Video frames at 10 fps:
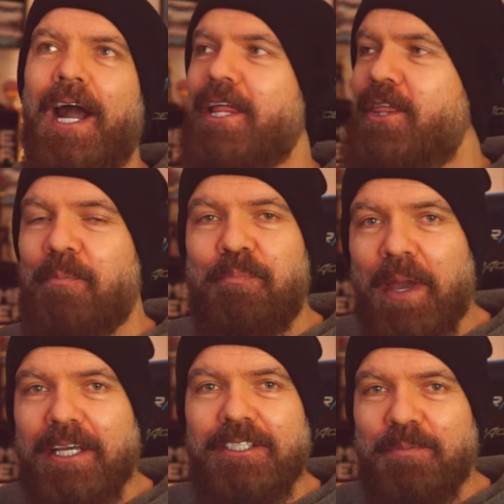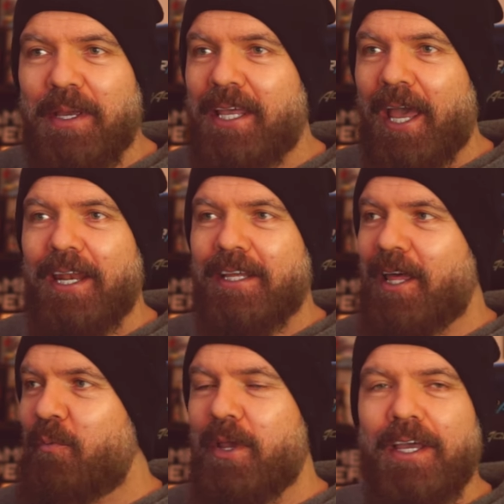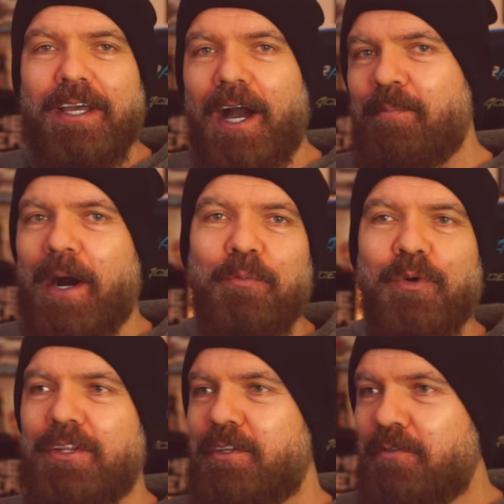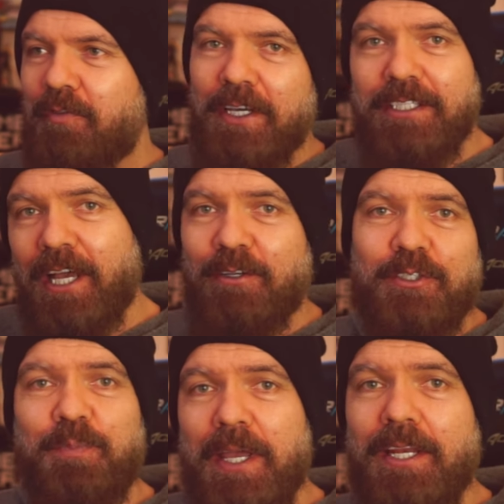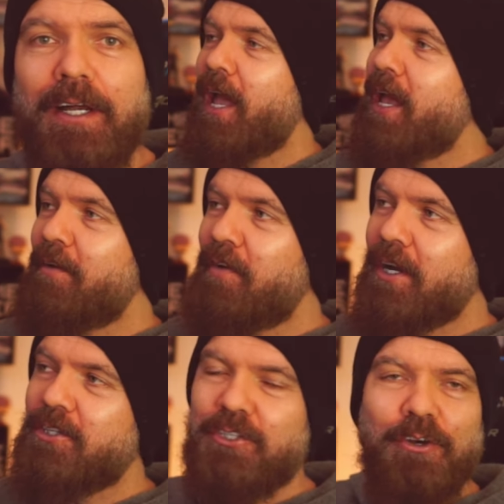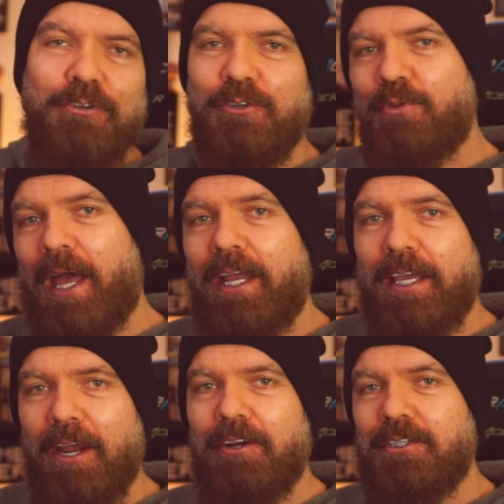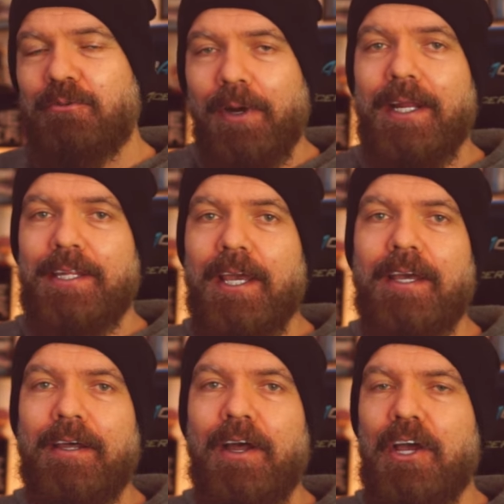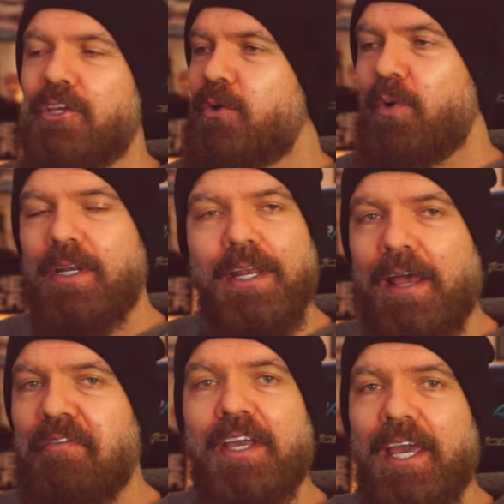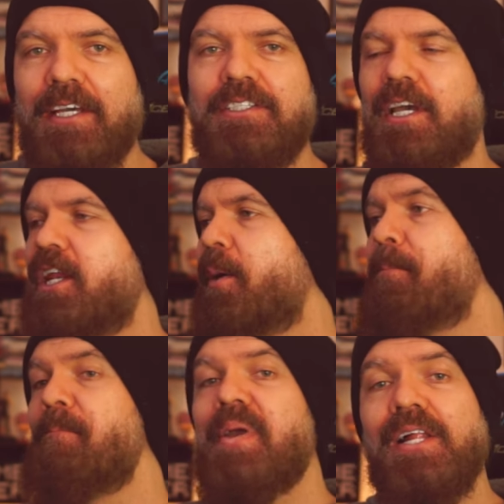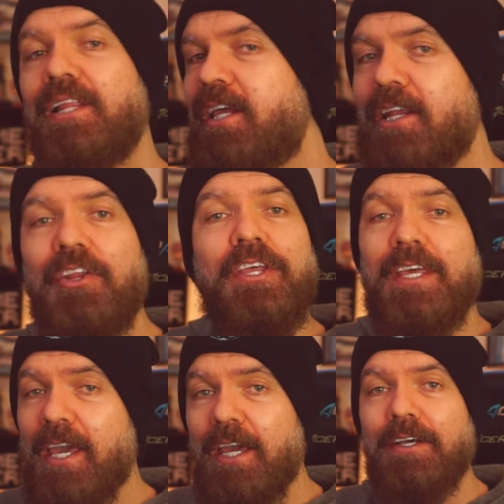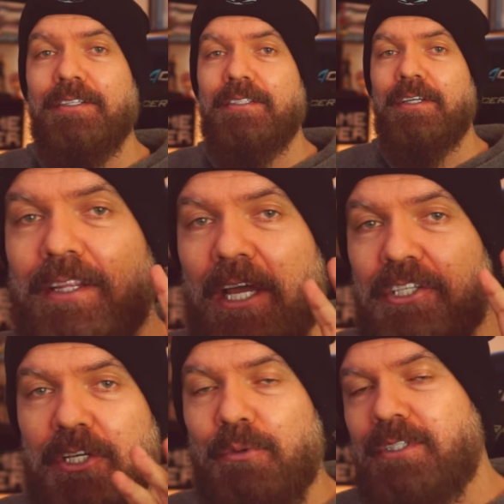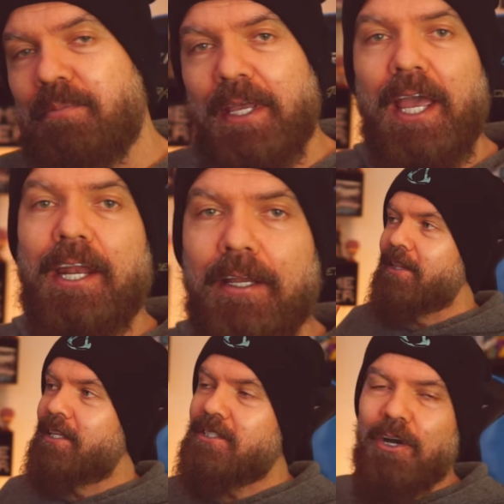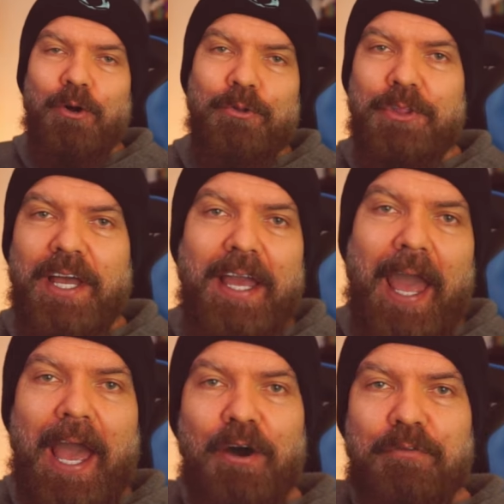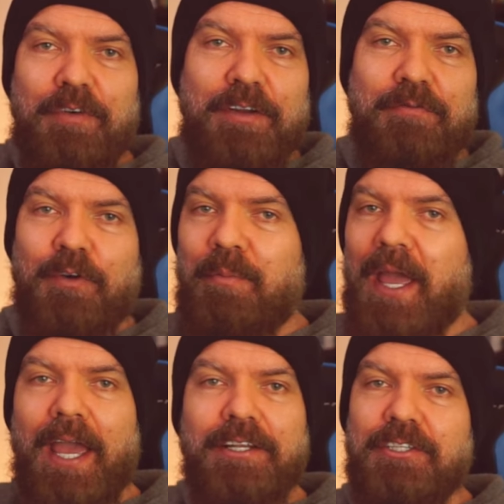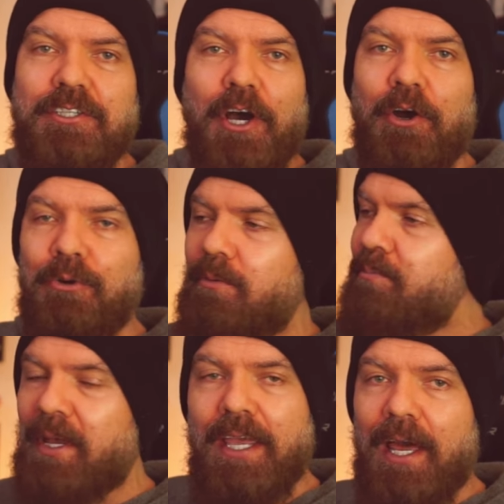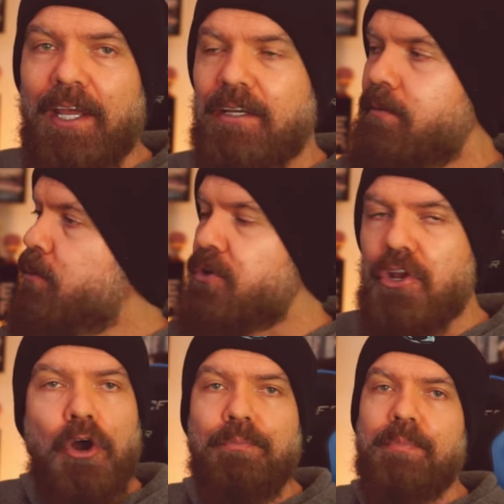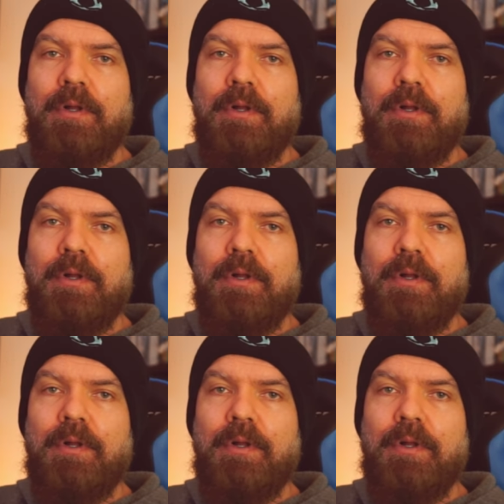The best mechanic that we can come up with to fix our speeder. If I showed you that character right there, you would never guess in a million years that she was a mechanic. This whole thing, outfit from head to toe, mechanic, nope.